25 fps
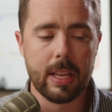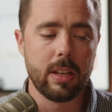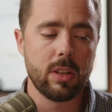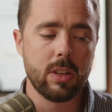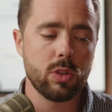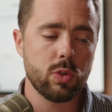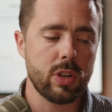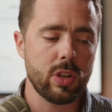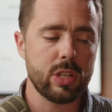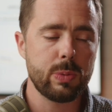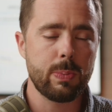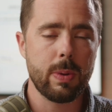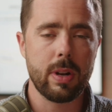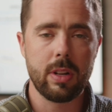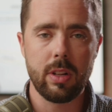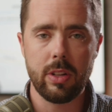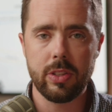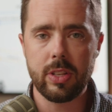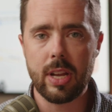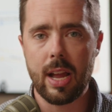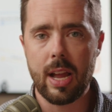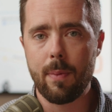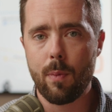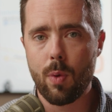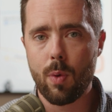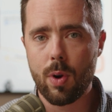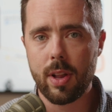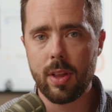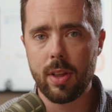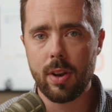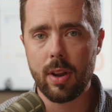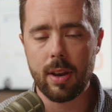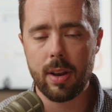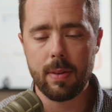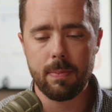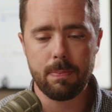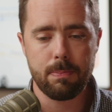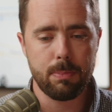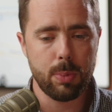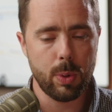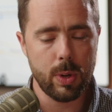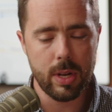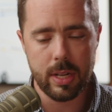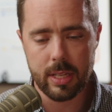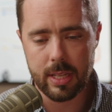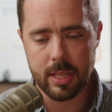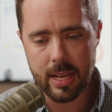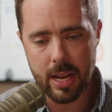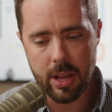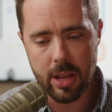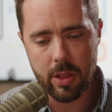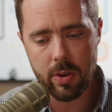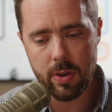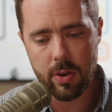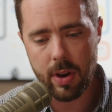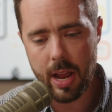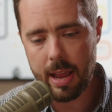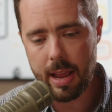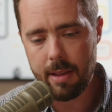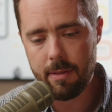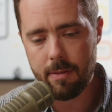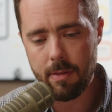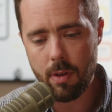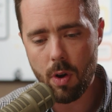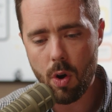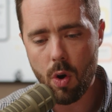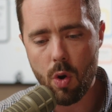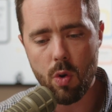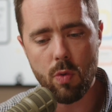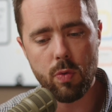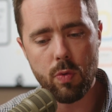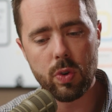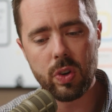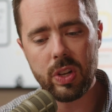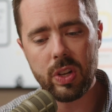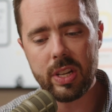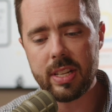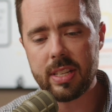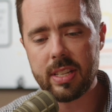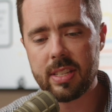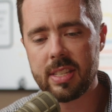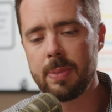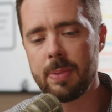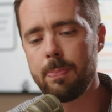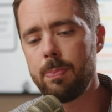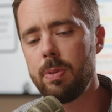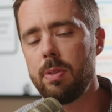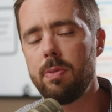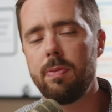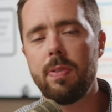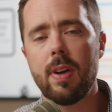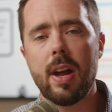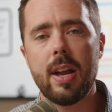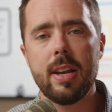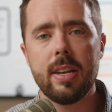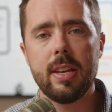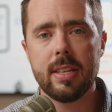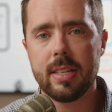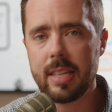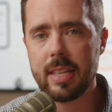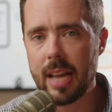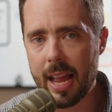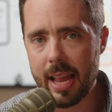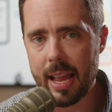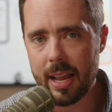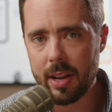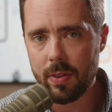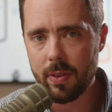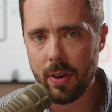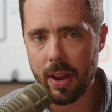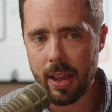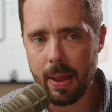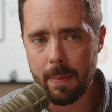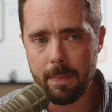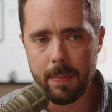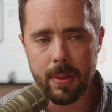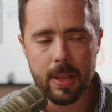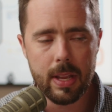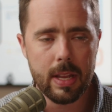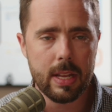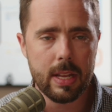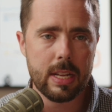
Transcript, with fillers: So I spent a little time working on putting together a overly simplified diagram.